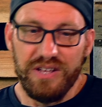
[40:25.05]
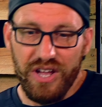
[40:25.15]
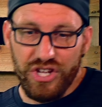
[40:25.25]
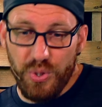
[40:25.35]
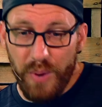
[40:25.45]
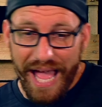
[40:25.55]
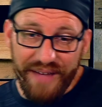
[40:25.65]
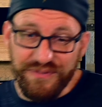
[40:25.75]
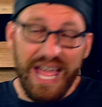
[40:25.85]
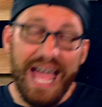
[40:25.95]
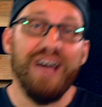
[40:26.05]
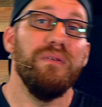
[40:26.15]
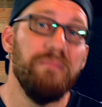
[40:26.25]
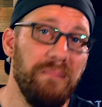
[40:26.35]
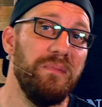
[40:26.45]
You have to have a
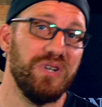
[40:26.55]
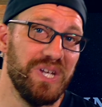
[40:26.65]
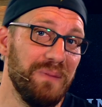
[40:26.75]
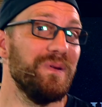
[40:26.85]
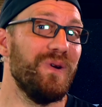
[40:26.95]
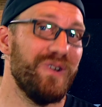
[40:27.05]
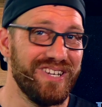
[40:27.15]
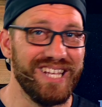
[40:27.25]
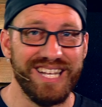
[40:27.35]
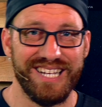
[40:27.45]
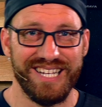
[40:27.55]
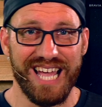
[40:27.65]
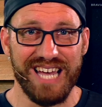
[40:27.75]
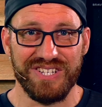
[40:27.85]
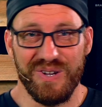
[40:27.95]
membership in order to get into
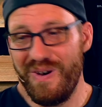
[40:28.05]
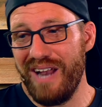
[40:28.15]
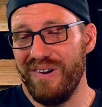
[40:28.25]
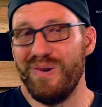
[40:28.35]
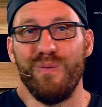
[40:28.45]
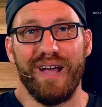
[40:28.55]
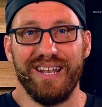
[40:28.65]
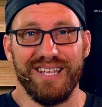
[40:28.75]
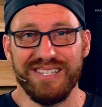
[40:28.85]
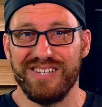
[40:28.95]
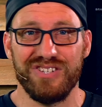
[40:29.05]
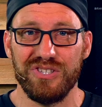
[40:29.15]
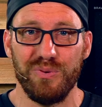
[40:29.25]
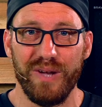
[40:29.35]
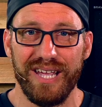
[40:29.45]
Costco. I don't know why it is. It's just
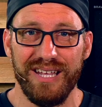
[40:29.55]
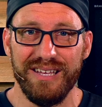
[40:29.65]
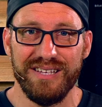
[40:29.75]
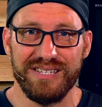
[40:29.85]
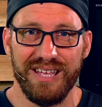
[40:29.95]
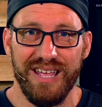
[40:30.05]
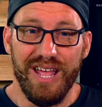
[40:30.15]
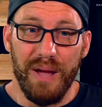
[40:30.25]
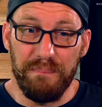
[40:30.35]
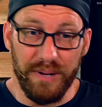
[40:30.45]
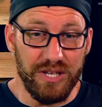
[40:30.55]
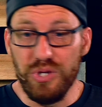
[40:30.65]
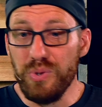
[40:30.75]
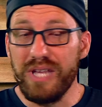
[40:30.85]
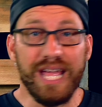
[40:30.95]
the way it is. But
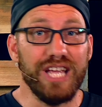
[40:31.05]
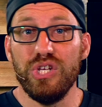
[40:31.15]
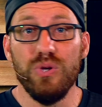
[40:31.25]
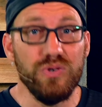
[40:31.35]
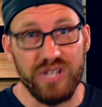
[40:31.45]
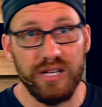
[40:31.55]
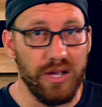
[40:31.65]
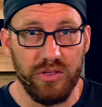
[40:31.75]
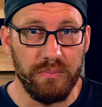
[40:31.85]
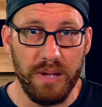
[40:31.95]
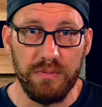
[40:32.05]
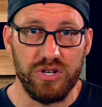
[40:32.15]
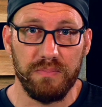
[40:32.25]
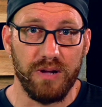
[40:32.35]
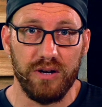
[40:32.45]
you can't use any other
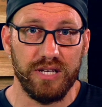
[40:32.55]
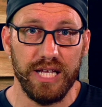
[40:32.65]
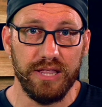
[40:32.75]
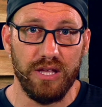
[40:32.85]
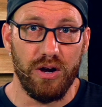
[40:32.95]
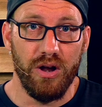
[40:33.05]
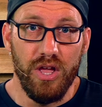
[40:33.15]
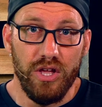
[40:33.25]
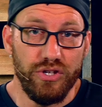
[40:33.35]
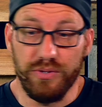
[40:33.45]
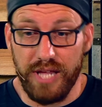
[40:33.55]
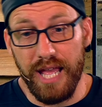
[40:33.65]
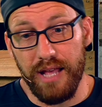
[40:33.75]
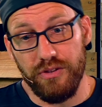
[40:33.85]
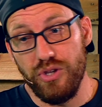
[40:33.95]
membership card to get there. You
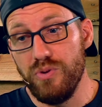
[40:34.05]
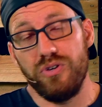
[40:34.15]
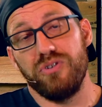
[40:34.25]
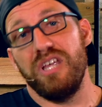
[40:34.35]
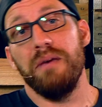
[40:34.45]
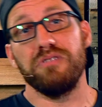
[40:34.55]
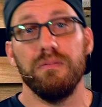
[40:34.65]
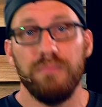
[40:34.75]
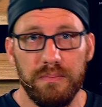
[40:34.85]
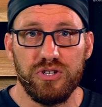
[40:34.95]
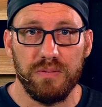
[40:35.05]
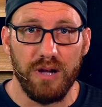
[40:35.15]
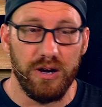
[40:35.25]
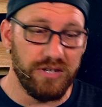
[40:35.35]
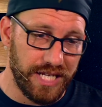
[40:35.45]
can't use your Sam's Club membership
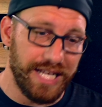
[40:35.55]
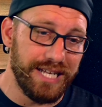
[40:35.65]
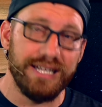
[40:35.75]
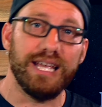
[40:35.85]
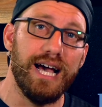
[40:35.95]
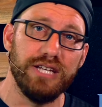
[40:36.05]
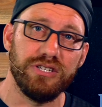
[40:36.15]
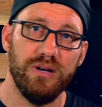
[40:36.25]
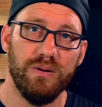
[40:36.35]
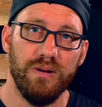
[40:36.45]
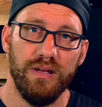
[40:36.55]
card to get into Costco.